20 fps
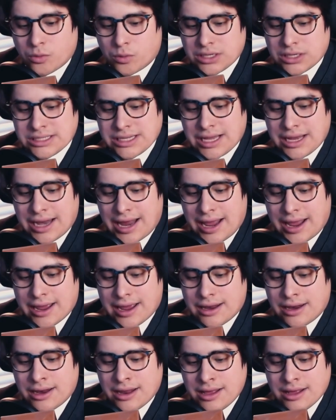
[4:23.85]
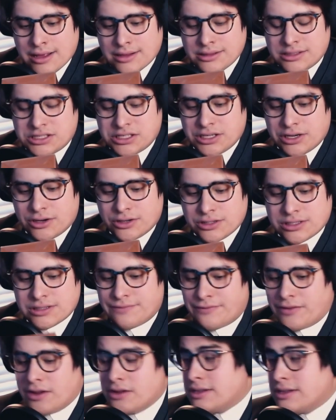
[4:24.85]
whiskey in hand. Cheers.
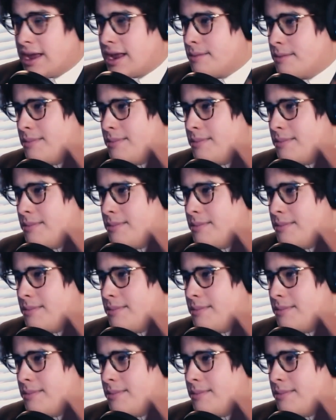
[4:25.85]
Feel like a